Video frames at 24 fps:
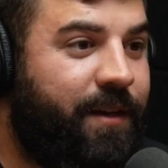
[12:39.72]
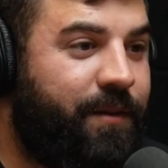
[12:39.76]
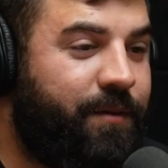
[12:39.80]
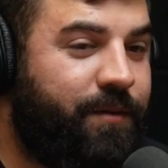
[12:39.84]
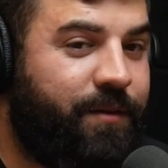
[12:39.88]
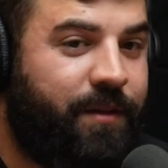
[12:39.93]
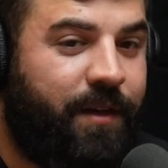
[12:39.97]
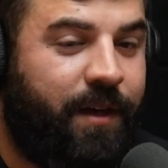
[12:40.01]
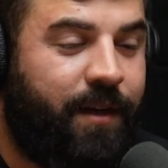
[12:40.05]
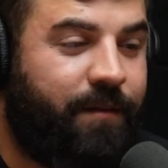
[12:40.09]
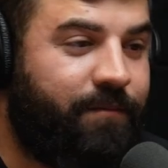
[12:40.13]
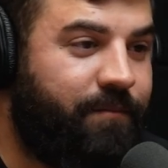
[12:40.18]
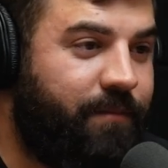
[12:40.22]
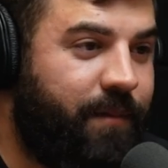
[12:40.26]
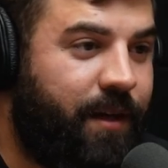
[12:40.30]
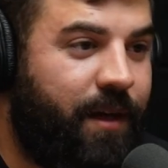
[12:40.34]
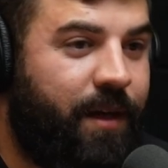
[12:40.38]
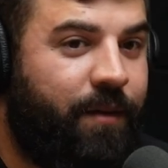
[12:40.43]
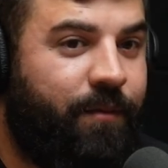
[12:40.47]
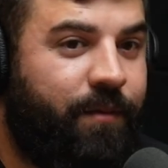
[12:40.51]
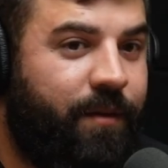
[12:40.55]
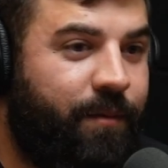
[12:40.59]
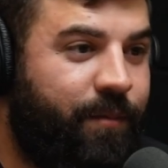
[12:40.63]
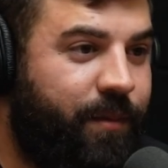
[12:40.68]
who's like, I
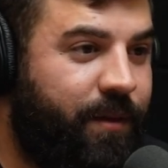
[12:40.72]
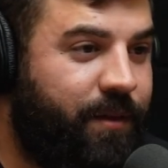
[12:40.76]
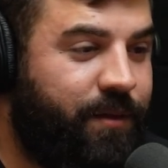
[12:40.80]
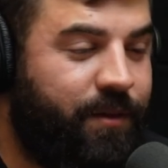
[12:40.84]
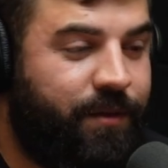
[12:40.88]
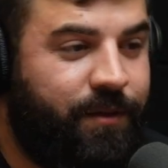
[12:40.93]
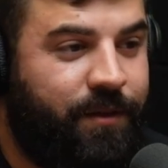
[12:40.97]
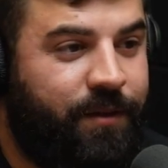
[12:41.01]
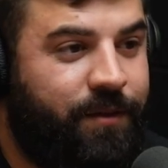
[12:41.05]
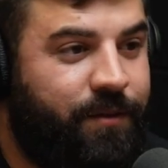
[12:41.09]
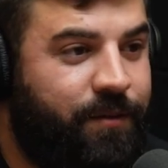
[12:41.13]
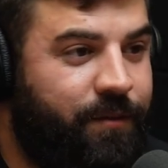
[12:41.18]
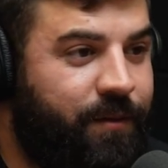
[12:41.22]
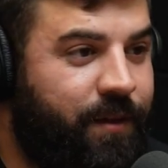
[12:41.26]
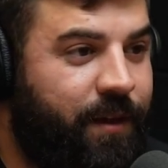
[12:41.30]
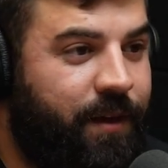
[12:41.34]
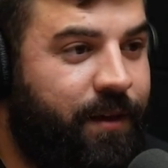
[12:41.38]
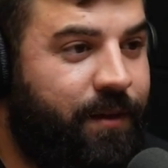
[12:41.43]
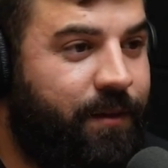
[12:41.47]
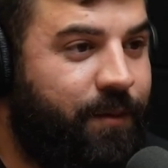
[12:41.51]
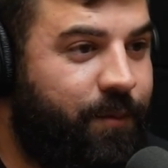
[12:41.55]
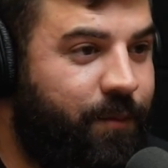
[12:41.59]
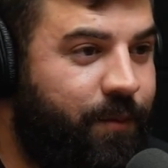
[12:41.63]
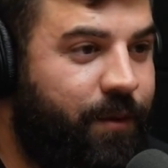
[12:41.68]
want to be jiu-jitsu
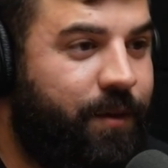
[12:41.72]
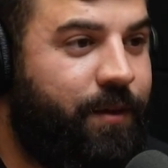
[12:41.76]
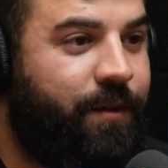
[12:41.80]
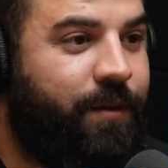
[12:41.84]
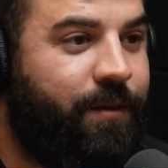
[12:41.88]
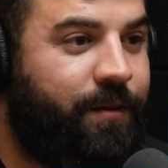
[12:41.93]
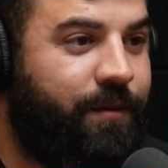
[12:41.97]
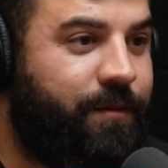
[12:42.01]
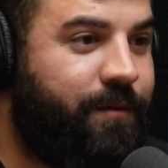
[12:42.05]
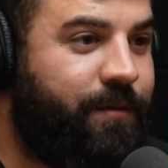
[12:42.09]
king of the world.